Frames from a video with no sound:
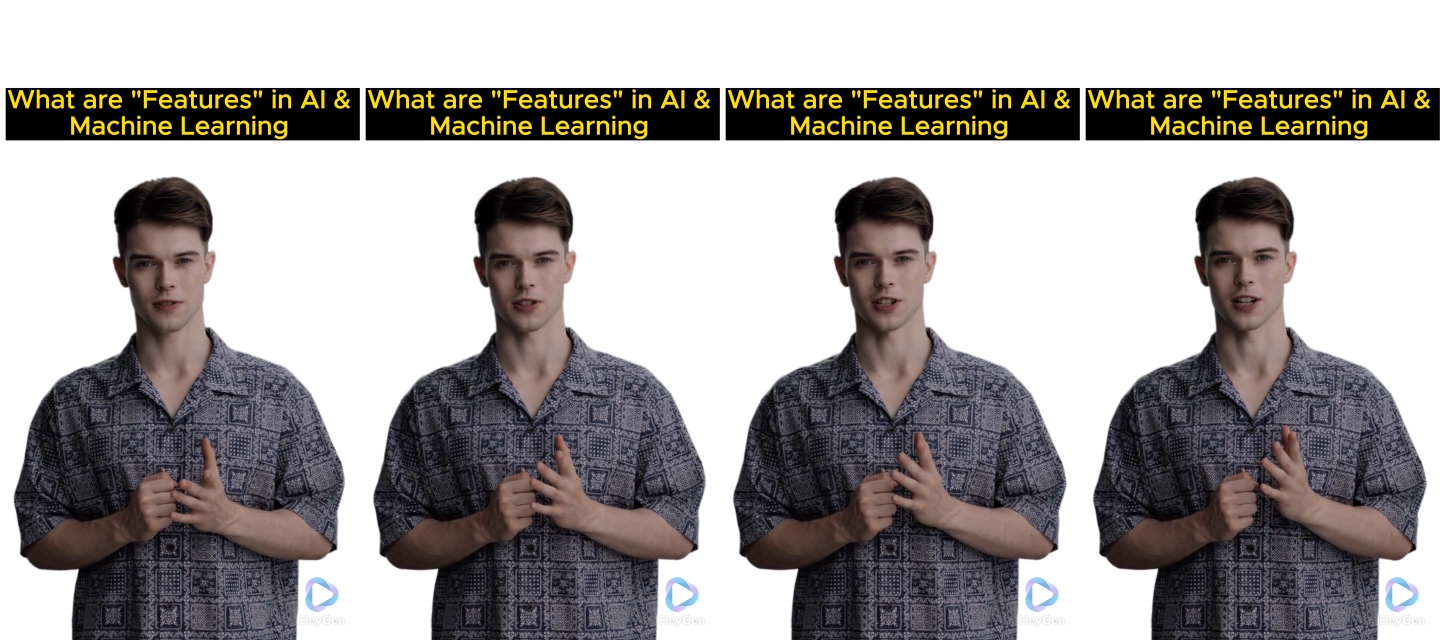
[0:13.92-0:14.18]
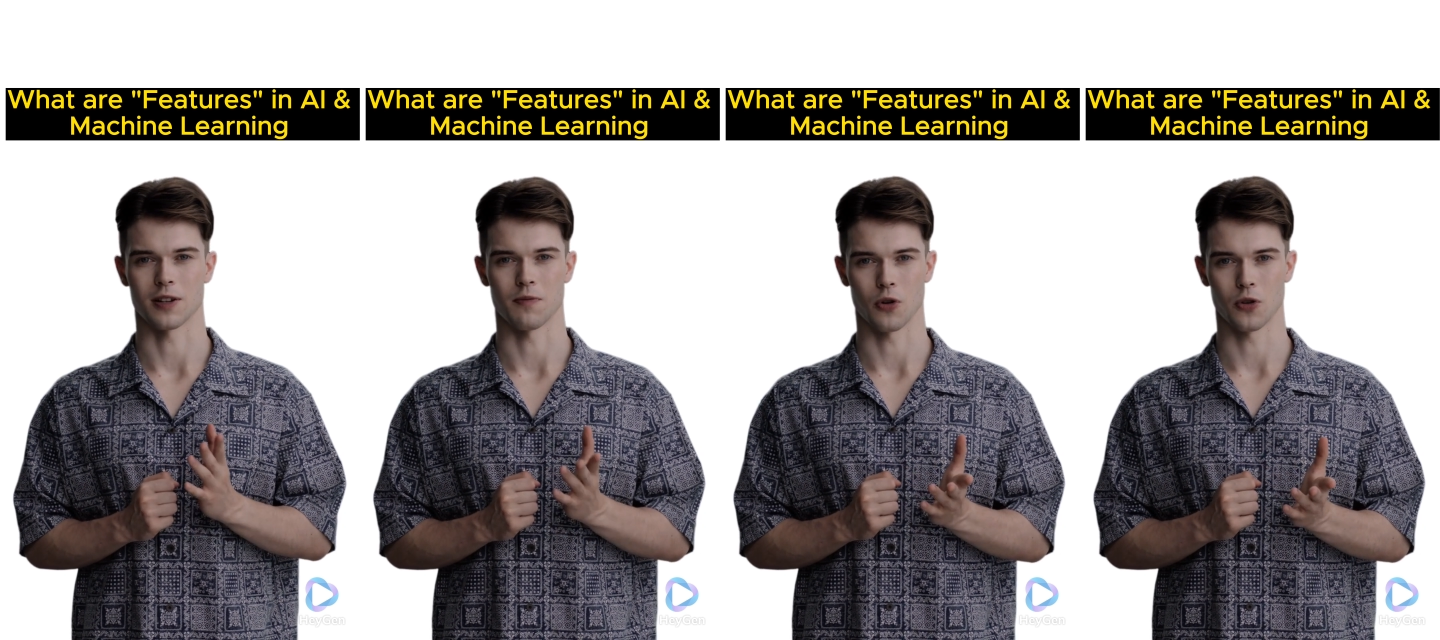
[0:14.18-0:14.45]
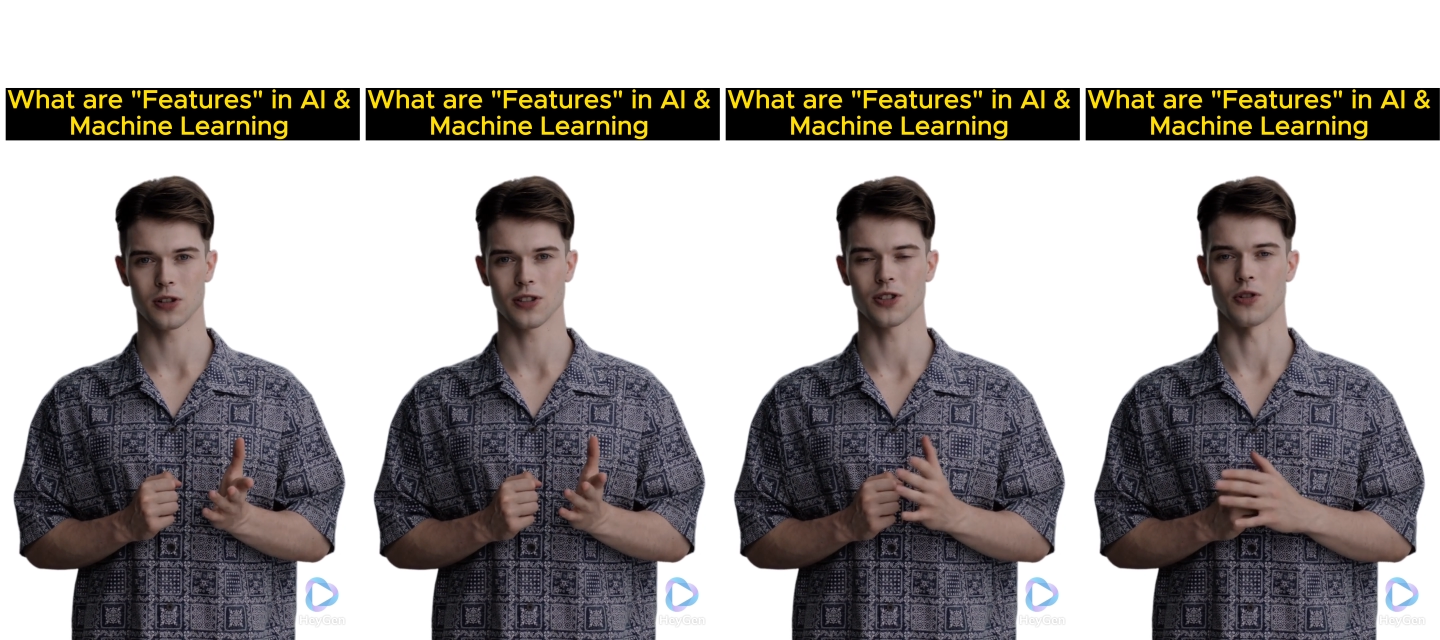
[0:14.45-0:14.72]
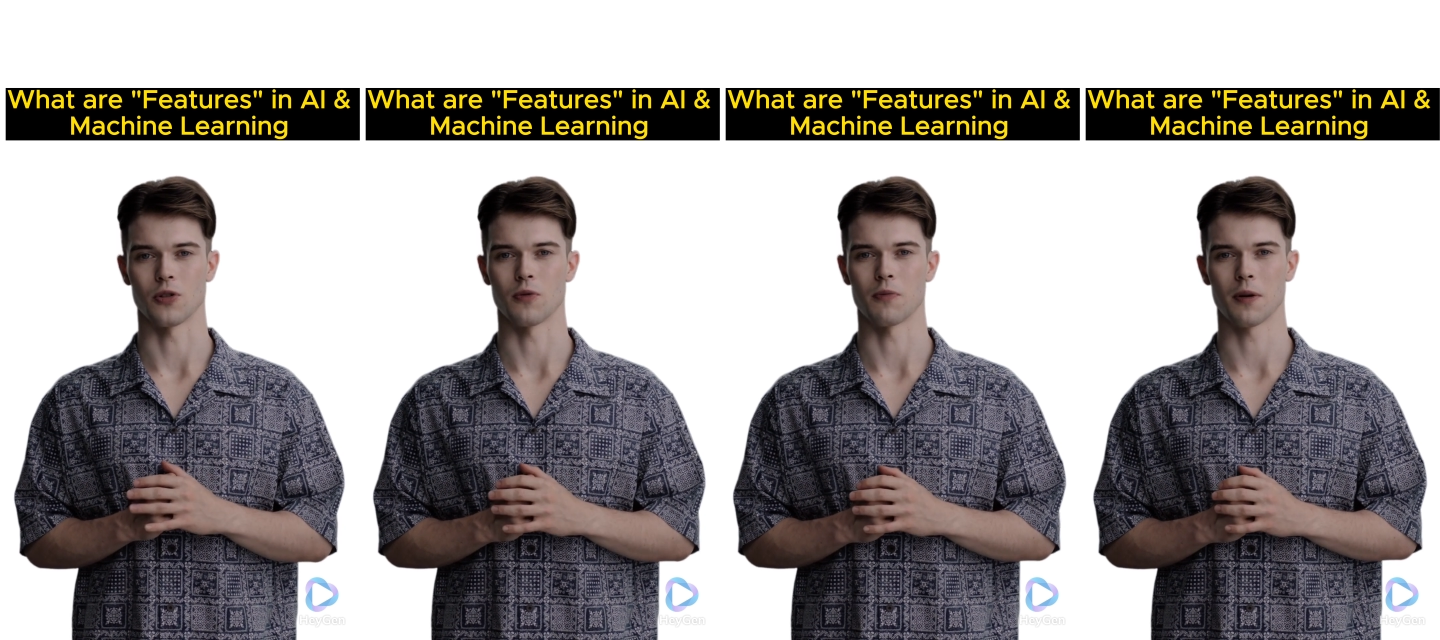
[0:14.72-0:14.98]
Key points to
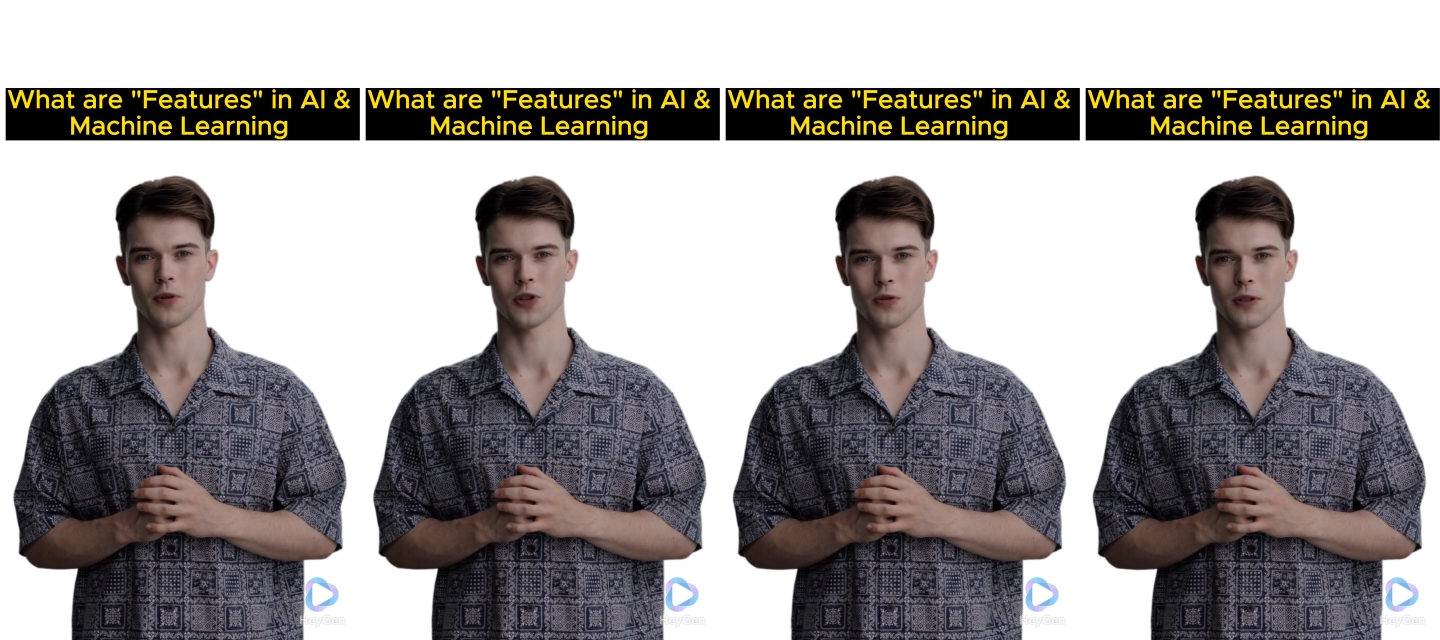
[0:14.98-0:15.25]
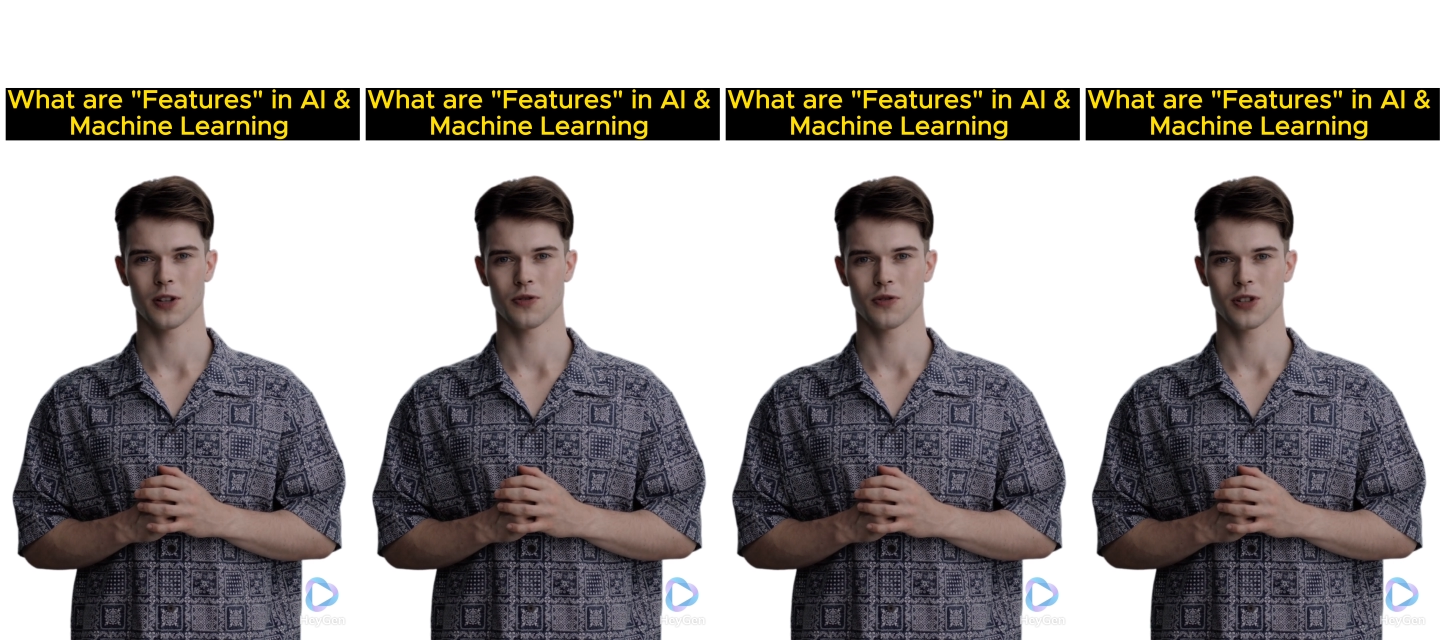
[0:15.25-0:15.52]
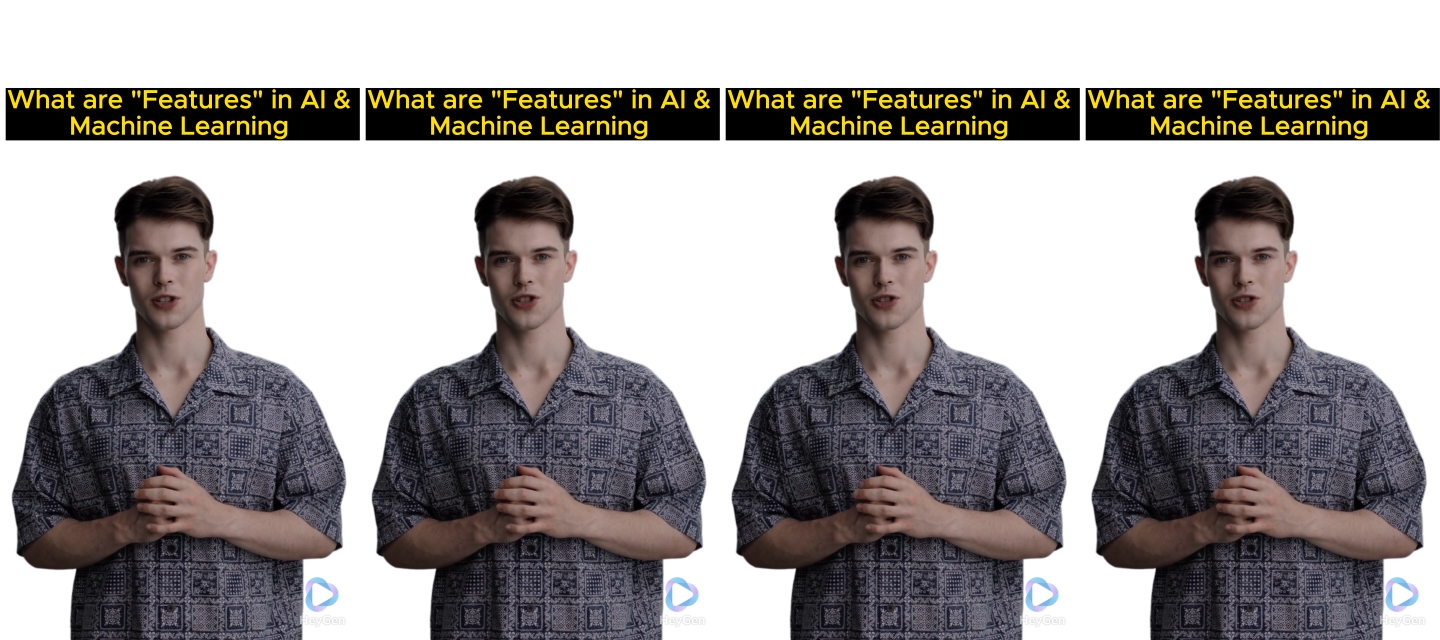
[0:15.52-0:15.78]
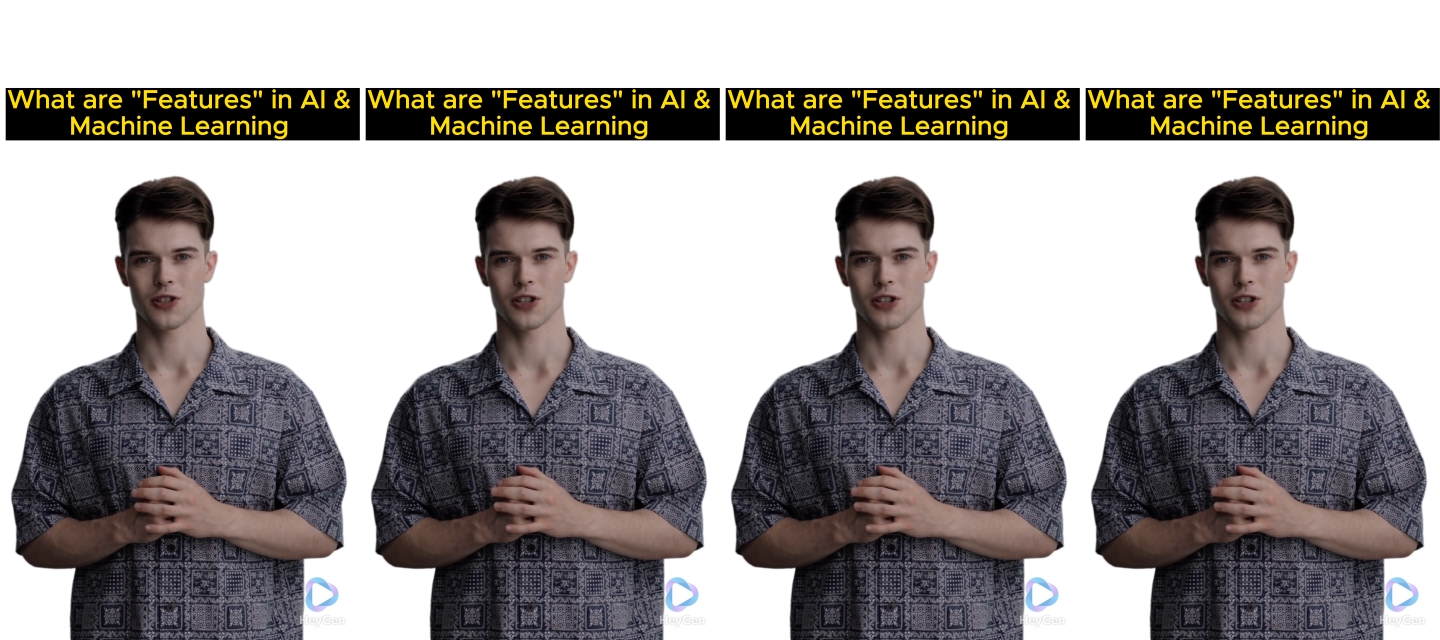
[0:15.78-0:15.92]
remember about features